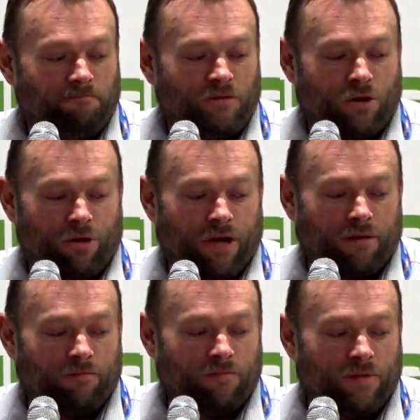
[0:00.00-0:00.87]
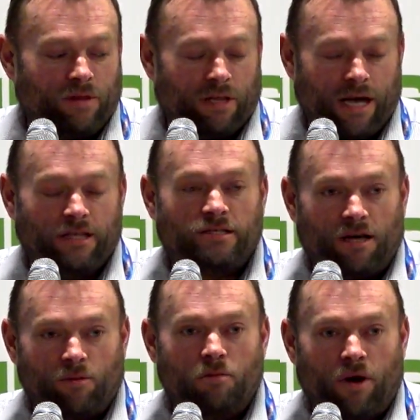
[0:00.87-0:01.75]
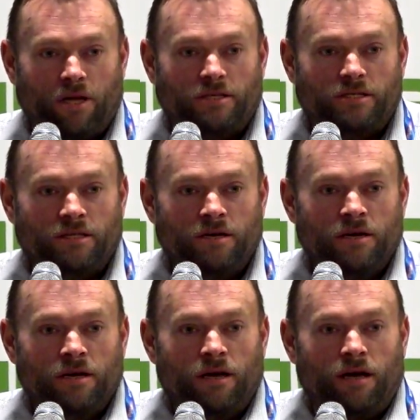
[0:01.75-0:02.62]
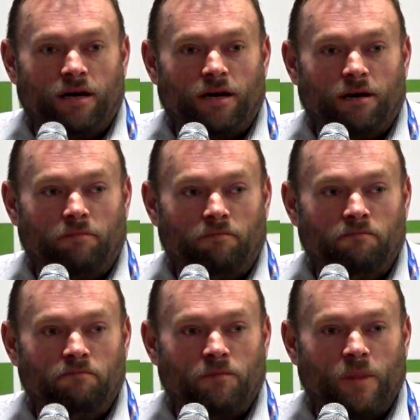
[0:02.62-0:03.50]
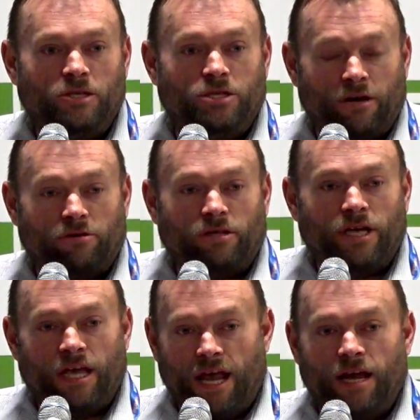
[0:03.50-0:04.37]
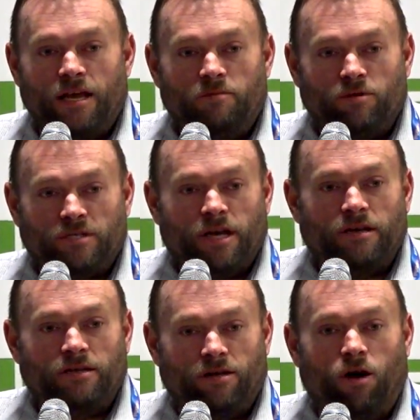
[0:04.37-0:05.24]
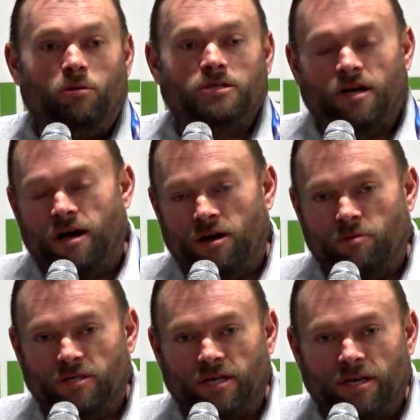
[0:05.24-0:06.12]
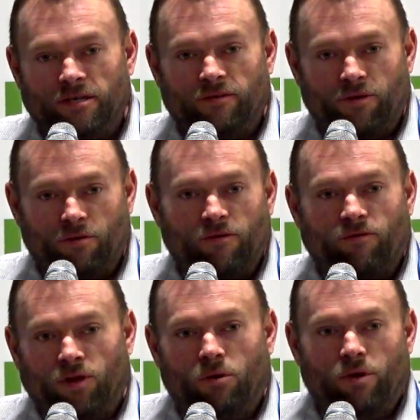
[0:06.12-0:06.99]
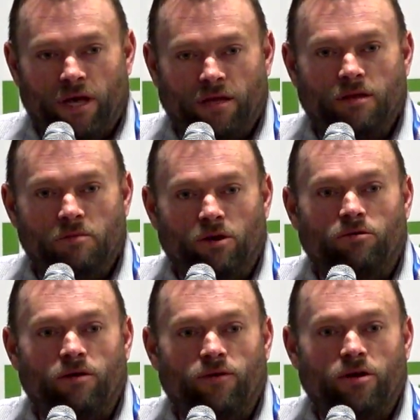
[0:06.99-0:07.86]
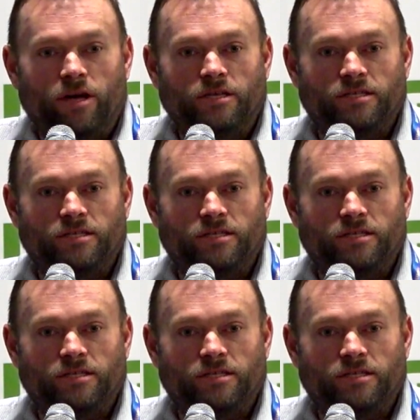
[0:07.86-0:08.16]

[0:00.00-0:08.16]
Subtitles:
during late summer months, generally 80% to almost 100% of the river flow in the Milk River is